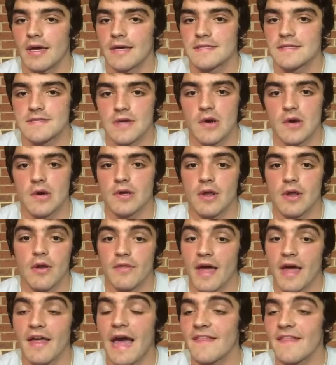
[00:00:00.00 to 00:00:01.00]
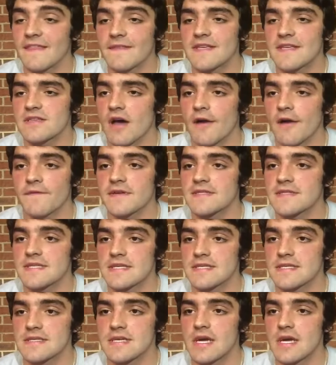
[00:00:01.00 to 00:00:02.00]
So I think this offense
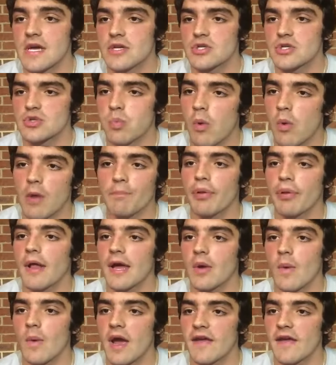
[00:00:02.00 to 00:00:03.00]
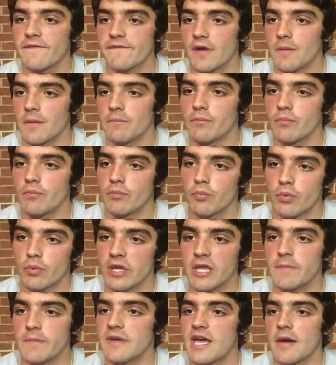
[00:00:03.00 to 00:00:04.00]
is just one play away from
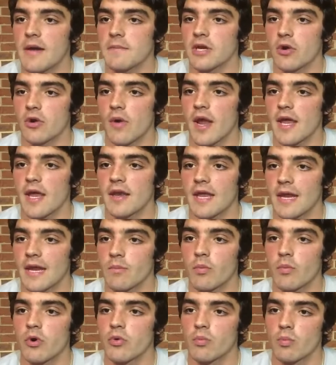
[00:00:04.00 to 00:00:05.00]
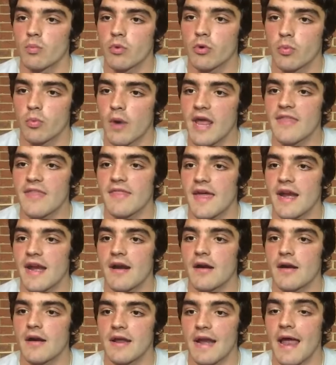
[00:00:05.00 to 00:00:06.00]
really becoming great, and we're right
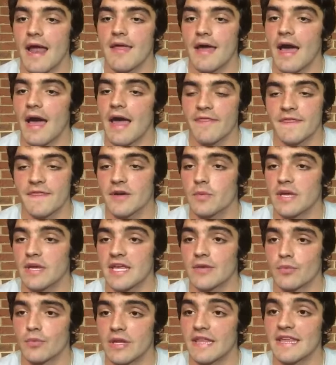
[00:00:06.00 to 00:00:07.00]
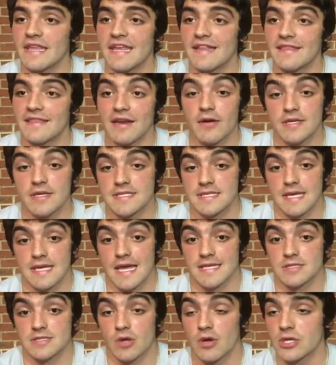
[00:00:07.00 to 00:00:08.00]
there, and I think we can really get there
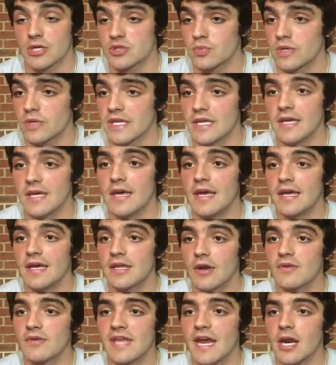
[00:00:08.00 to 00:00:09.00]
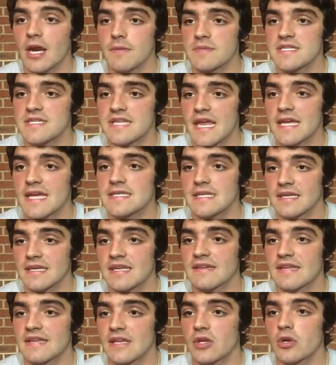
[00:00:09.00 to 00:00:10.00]
as long as we take our mistakes and
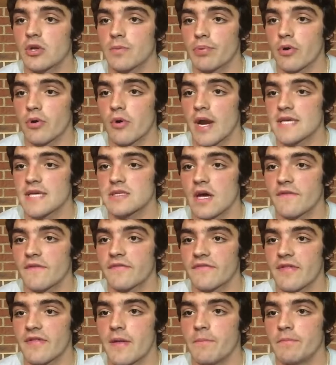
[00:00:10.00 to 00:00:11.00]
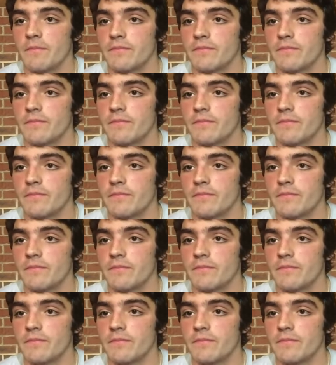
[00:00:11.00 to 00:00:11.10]
continue to progress on it.